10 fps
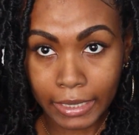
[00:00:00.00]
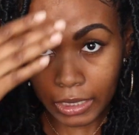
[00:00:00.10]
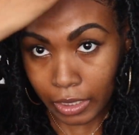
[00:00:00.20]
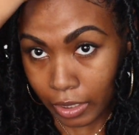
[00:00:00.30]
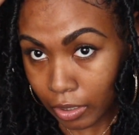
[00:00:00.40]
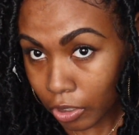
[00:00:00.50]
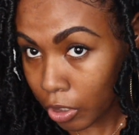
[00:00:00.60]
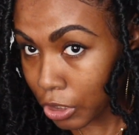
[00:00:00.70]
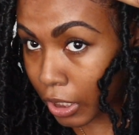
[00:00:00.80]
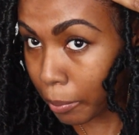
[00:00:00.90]
did
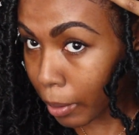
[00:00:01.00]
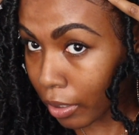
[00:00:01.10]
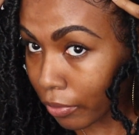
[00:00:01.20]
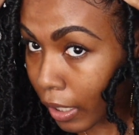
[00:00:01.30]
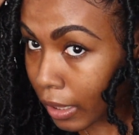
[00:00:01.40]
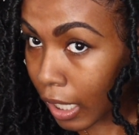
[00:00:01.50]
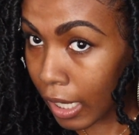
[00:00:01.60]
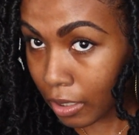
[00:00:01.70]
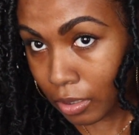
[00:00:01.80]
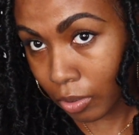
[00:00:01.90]
crochet butterfly
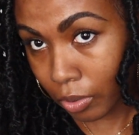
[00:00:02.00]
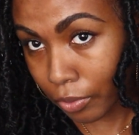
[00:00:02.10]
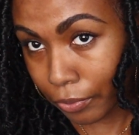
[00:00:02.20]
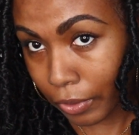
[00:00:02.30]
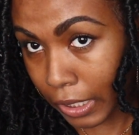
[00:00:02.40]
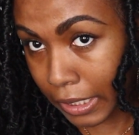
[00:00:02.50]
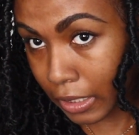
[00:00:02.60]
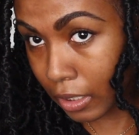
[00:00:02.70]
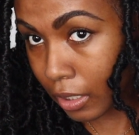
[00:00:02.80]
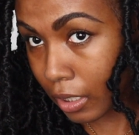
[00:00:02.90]
locks. So the front
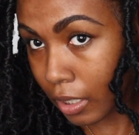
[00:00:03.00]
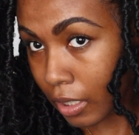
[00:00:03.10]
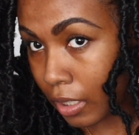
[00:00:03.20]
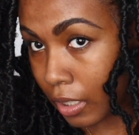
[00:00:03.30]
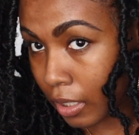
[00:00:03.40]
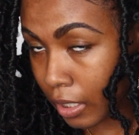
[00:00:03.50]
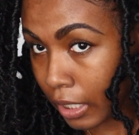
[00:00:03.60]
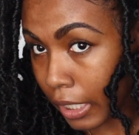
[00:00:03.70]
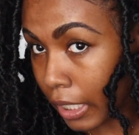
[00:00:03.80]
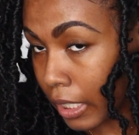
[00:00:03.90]

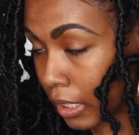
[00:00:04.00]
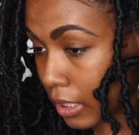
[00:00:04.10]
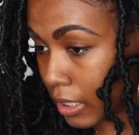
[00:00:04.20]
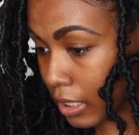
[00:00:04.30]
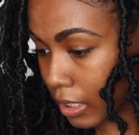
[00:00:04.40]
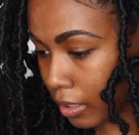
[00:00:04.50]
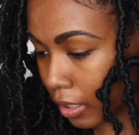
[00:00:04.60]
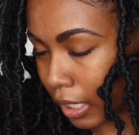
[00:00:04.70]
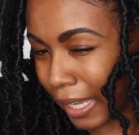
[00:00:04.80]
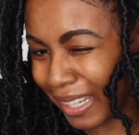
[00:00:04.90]
is
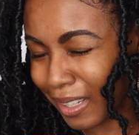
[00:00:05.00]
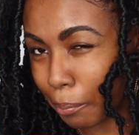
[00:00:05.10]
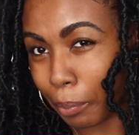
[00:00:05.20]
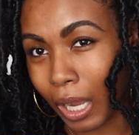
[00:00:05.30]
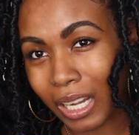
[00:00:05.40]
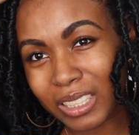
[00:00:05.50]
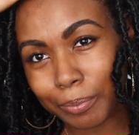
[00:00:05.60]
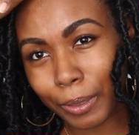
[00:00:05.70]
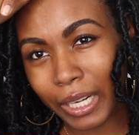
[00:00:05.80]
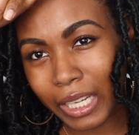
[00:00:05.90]
like box
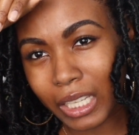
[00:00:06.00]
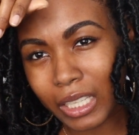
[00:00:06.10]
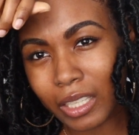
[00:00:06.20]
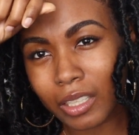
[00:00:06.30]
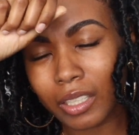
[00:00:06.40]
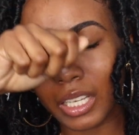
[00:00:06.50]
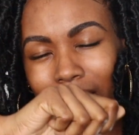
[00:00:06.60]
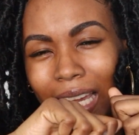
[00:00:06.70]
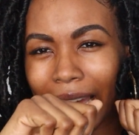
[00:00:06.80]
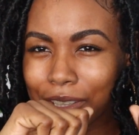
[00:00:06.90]
braid
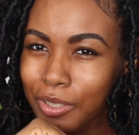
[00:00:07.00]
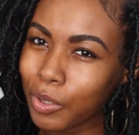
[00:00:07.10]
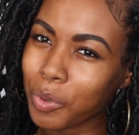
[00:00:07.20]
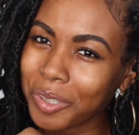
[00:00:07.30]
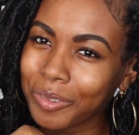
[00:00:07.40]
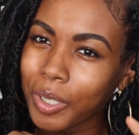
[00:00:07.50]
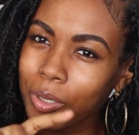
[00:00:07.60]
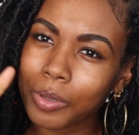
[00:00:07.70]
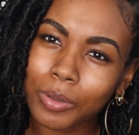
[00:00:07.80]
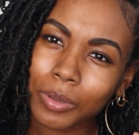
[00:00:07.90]
attached
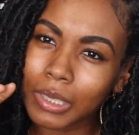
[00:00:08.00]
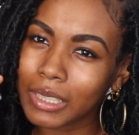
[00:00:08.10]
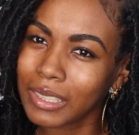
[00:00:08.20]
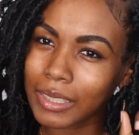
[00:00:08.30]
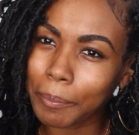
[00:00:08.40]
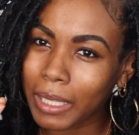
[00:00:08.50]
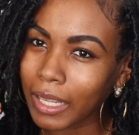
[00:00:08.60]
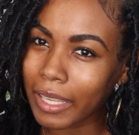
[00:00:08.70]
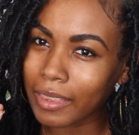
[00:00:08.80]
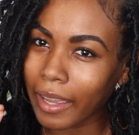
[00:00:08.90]
cornrows, something
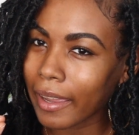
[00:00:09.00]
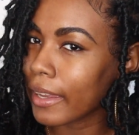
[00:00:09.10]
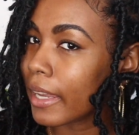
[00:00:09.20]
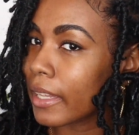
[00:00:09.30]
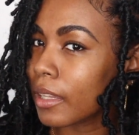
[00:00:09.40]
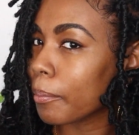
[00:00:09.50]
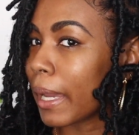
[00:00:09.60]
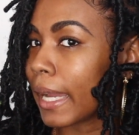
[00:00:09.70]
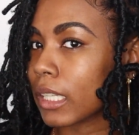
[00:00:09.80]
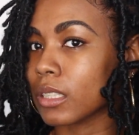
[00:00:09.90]
like that, and the
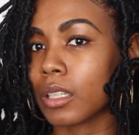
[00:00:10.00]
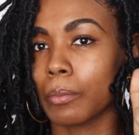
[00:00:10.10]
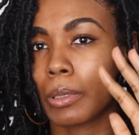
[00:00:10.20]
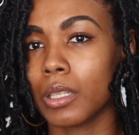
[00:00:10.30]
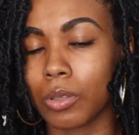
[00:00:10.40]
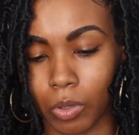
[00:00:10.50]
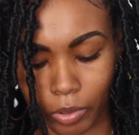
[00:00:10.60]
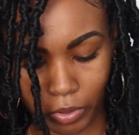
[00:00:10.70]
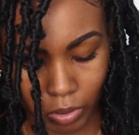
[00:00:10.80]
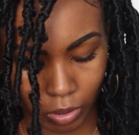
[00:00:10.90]
back is complete
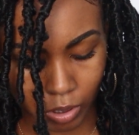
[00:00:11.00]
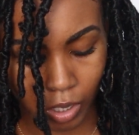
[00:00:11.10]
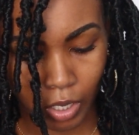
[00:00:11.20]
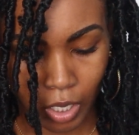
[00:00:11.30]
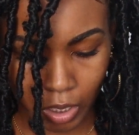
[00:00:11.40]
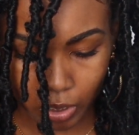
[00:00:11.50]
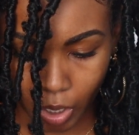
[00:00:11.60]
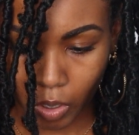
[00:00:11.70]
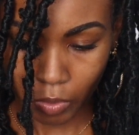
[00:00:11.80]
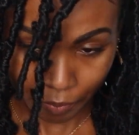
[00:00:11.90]
cornrows. So